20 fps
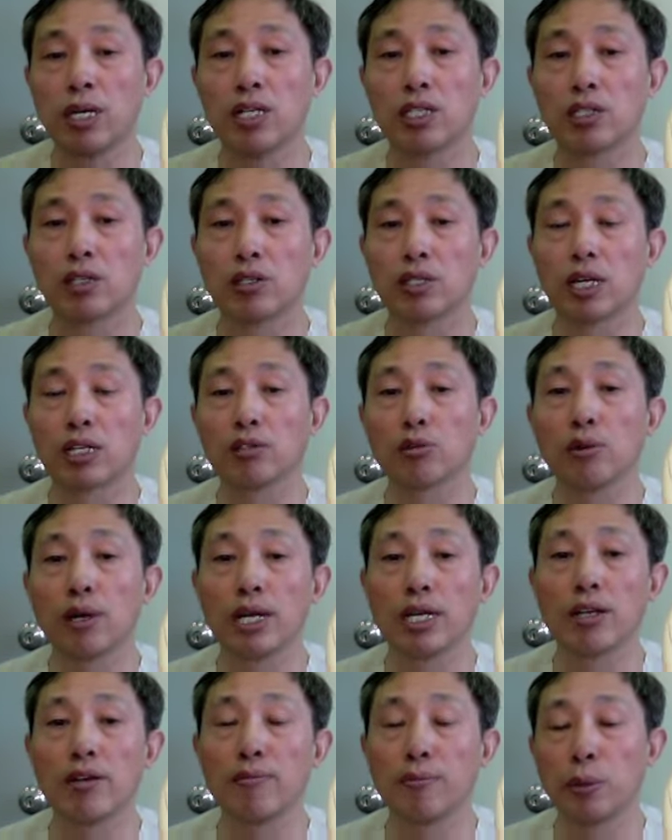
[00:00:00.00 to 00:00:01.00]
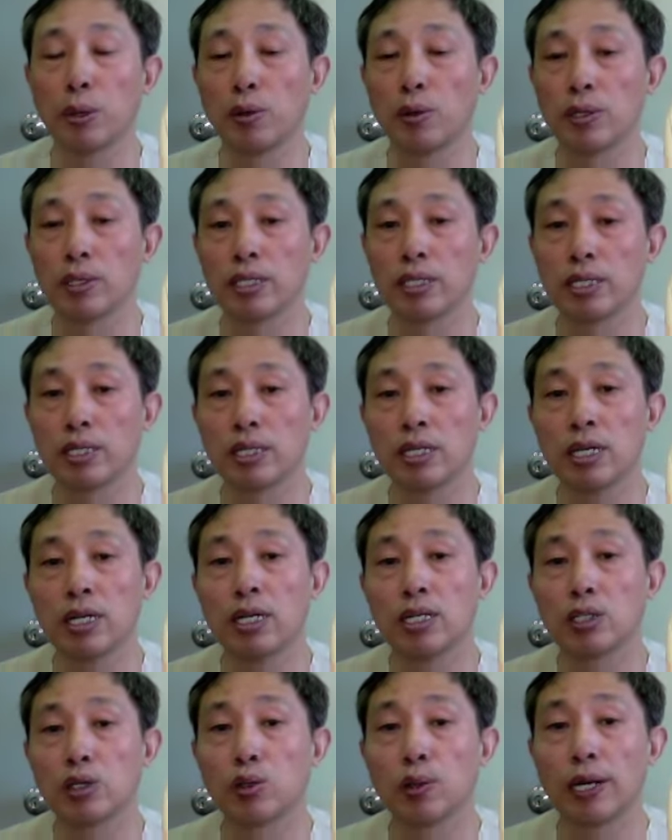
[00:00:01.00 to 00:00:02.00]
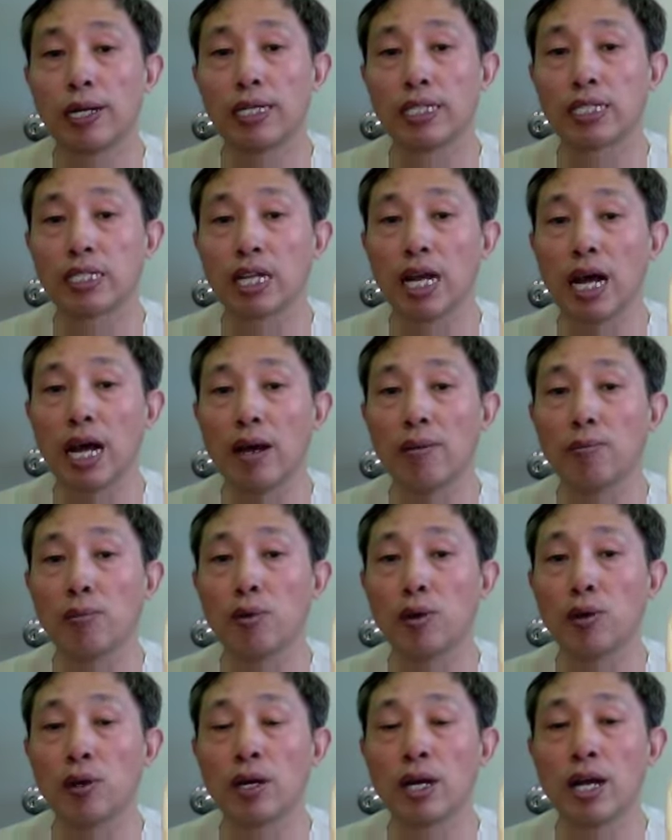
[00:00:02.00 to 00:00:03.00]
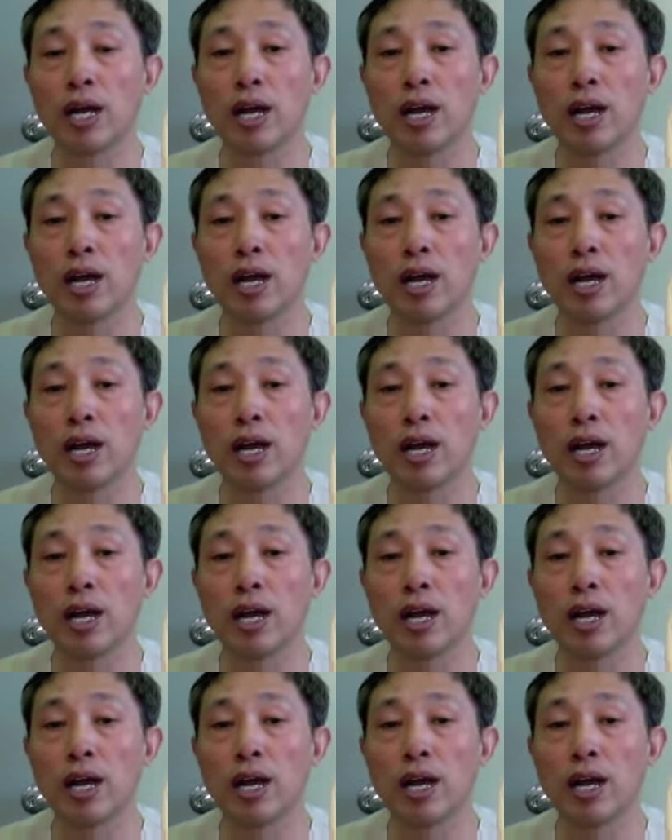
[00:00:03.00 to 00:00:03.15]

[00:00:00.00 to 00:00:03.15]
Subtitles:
So that's why it's important to understand more.